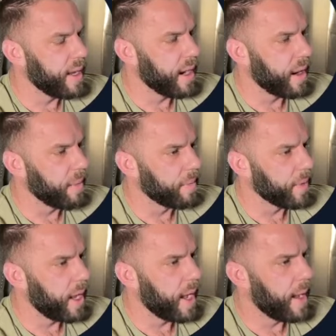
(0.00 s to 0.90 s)
here,
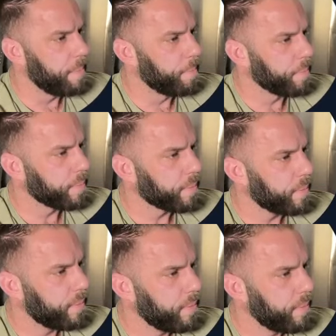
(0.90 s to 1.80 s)
um,
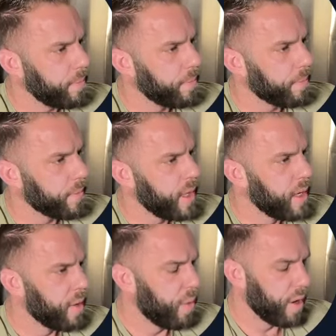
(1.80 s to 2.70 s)

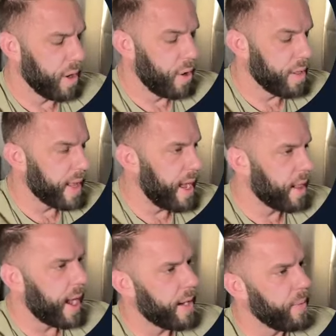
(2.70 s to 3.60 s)
or, or the
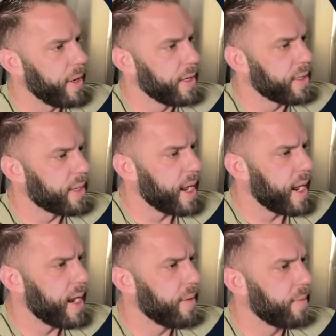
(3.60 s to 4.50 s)
li, we can just
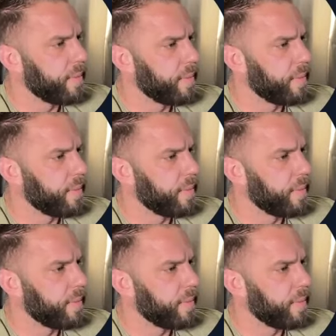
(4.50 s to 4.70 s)
say,